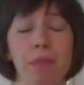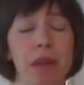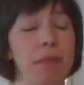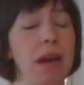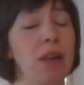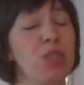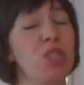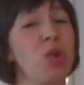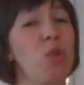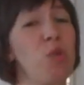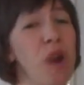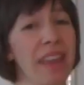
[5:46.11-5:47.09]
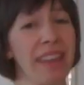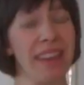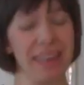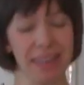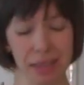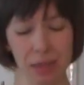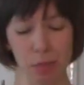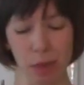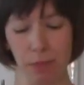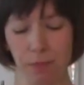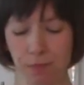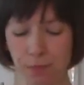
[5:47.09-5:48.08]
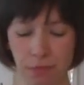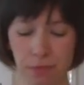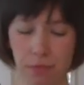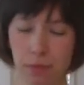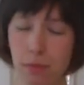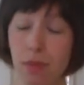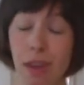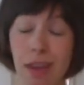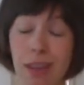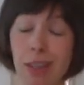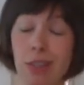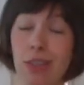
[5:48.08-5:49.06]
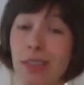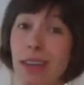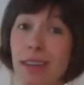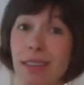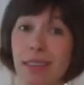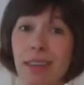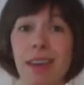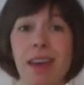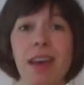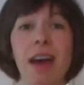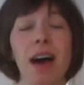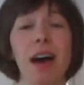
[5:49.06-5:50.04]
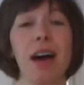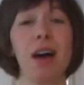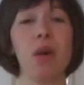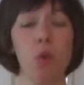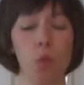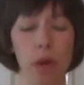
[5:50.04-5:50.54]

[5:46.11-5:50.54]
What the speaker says: I'm not sure why that is, but it just is. When